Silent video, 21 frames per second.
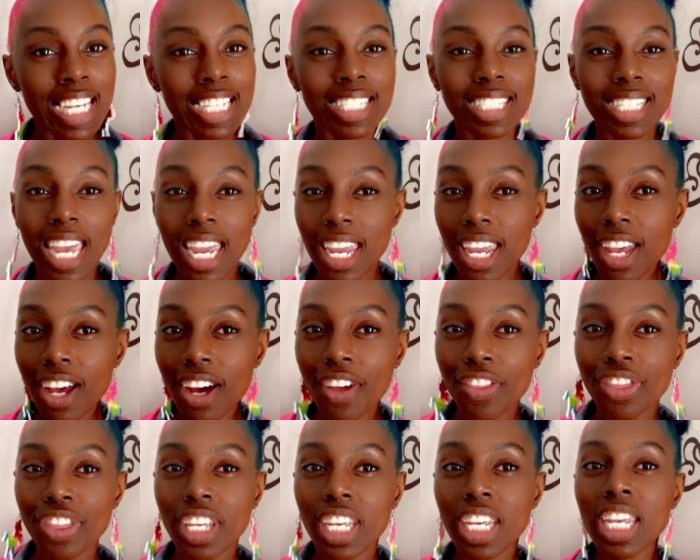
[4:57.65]
Stay
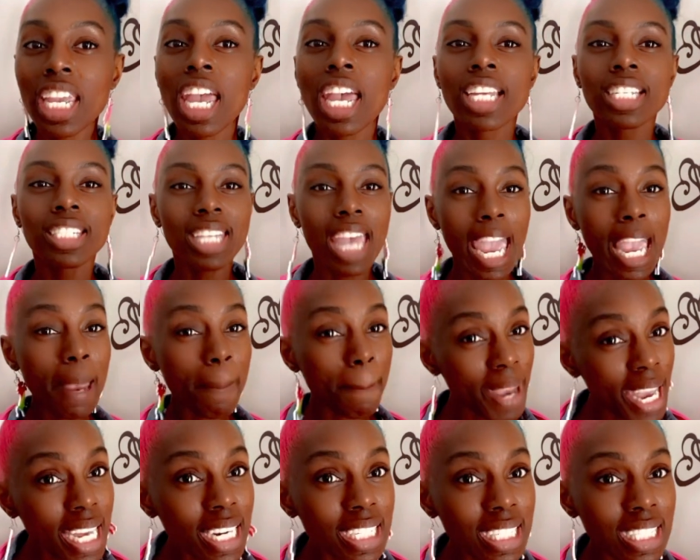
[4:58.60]
healthy, take
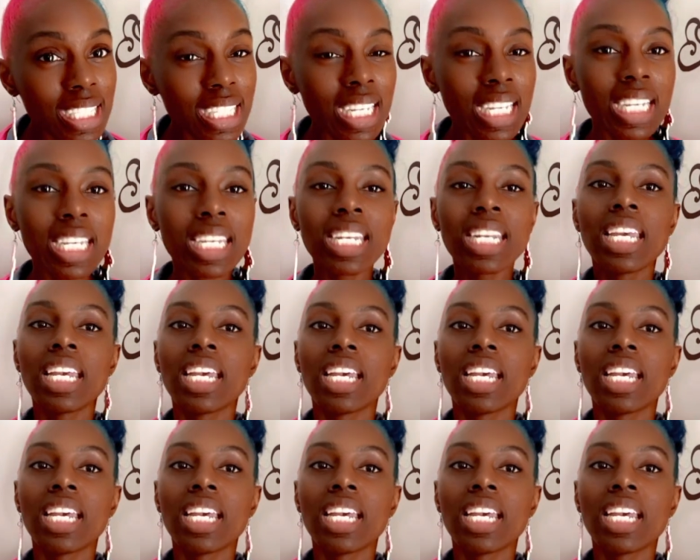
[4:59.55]
medicine.